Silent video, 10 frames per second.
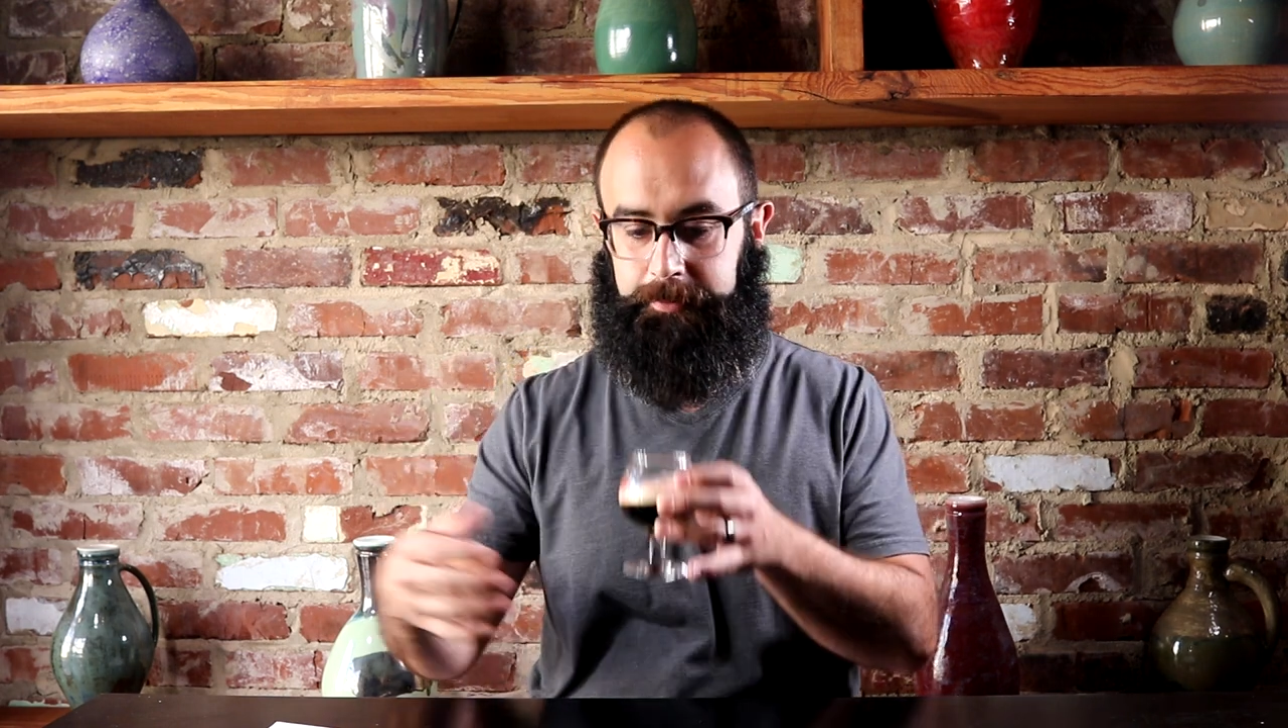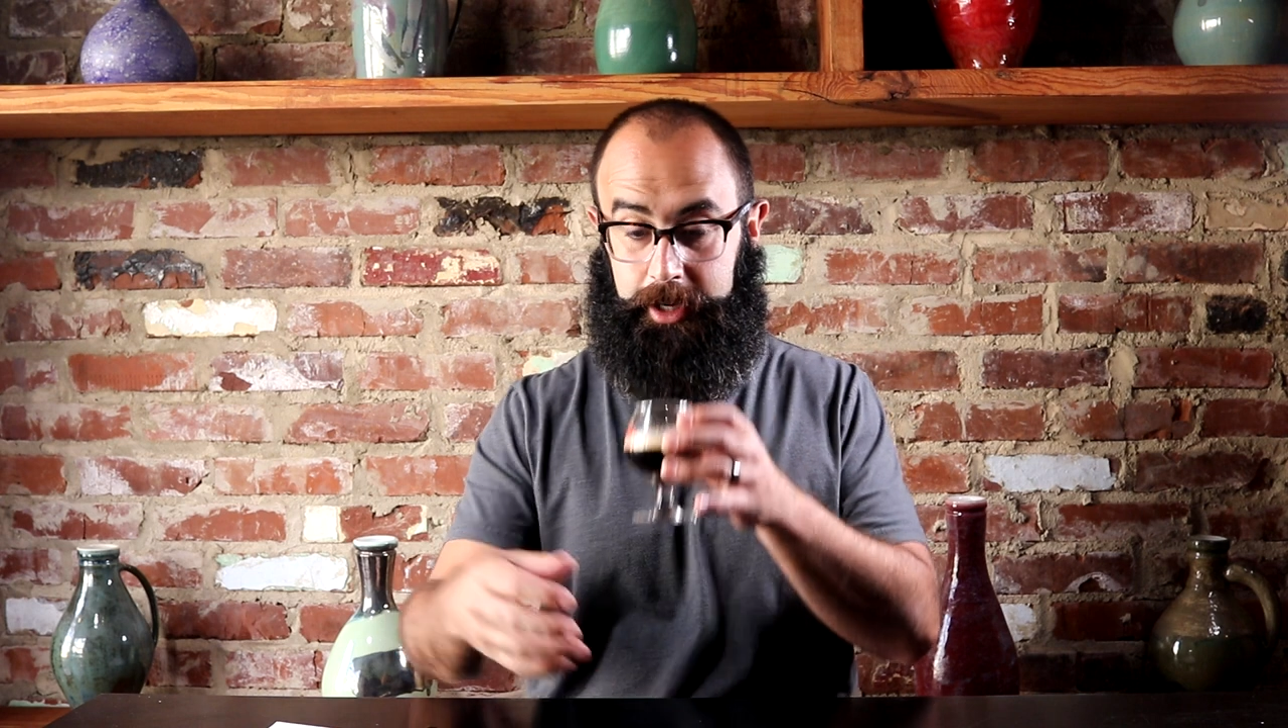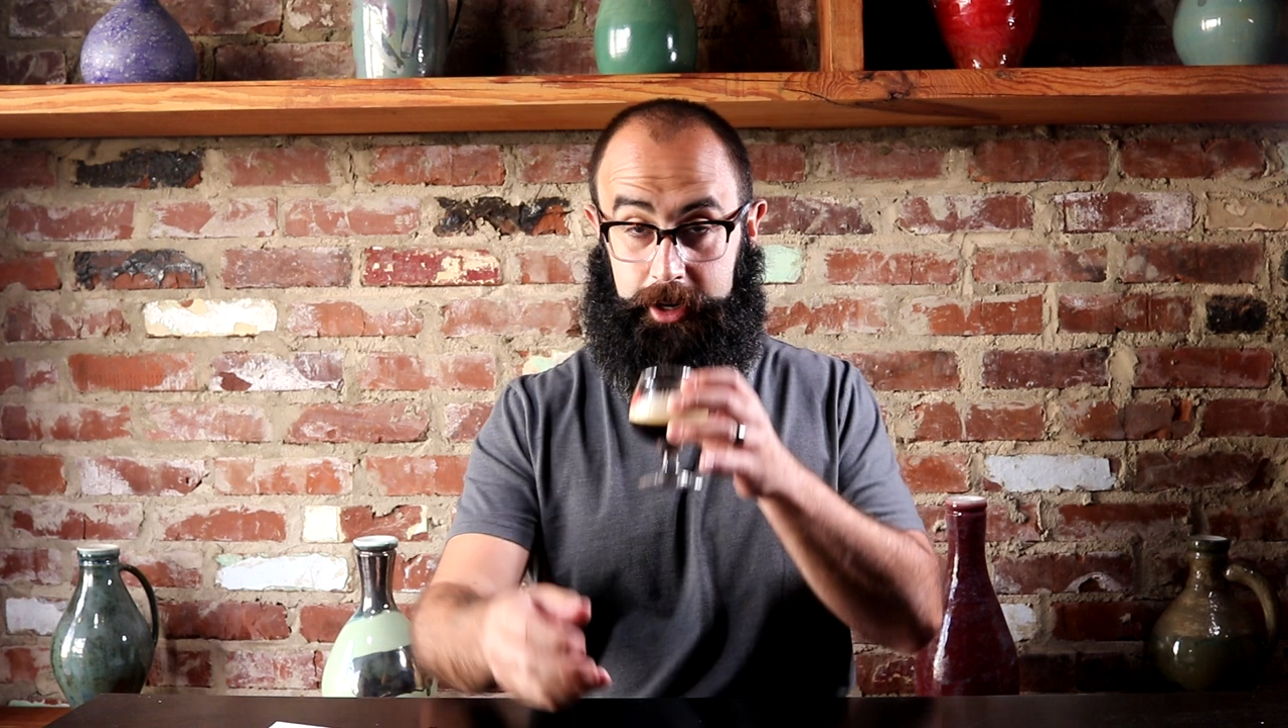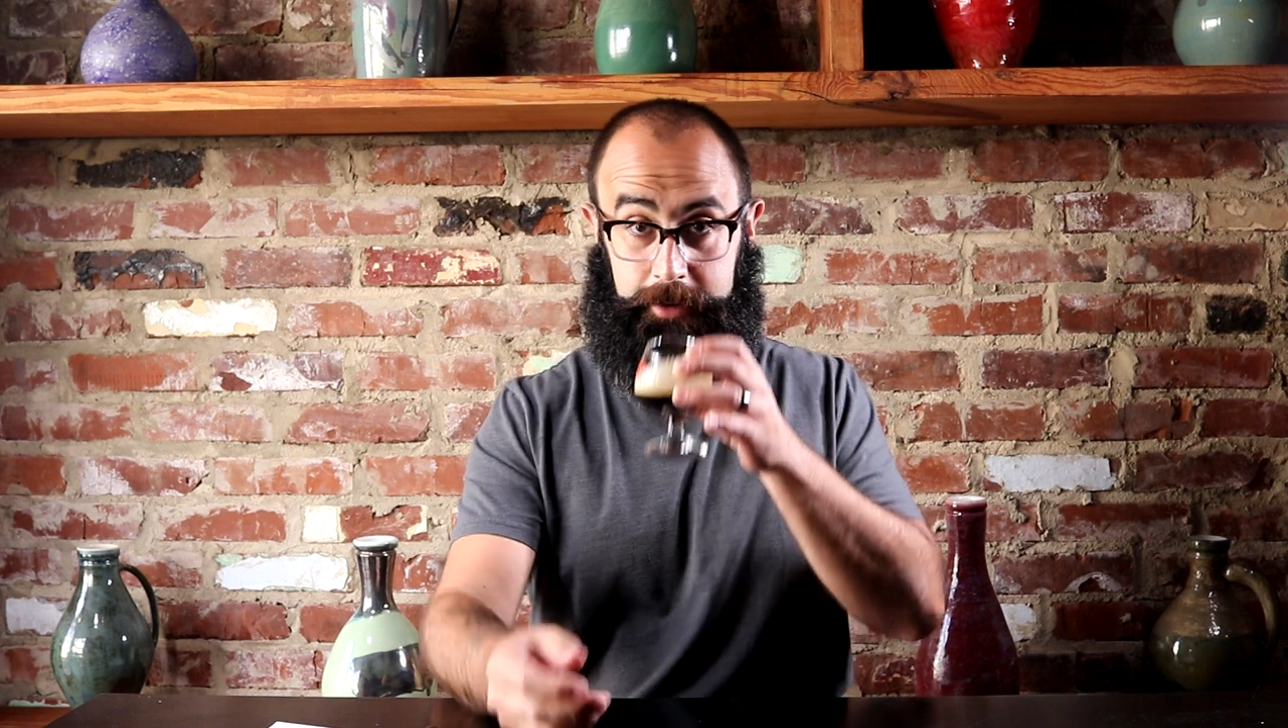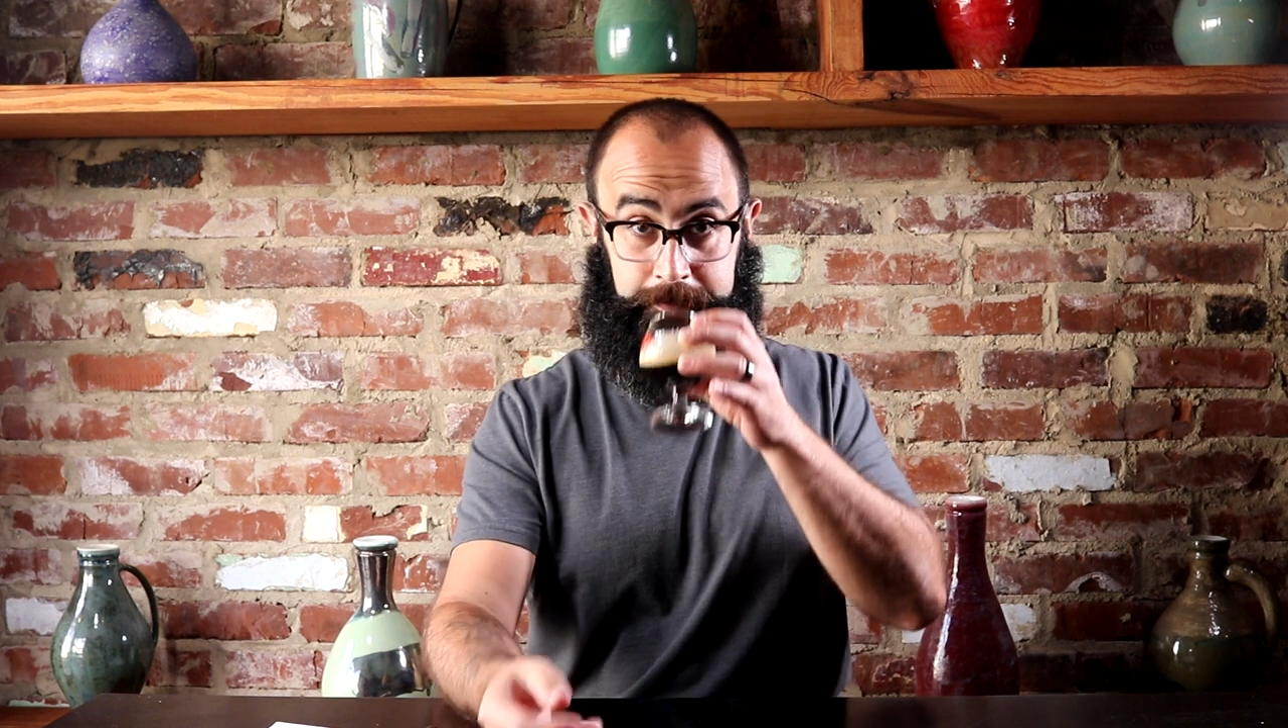beer.